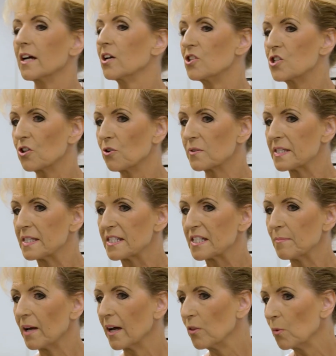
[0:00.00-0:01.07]
a control
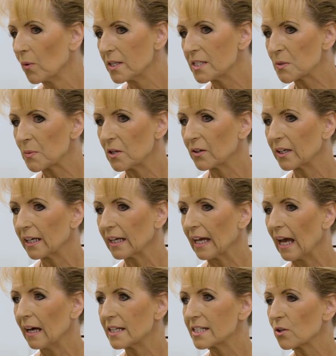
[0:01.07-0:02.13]
system like the ones we're looking at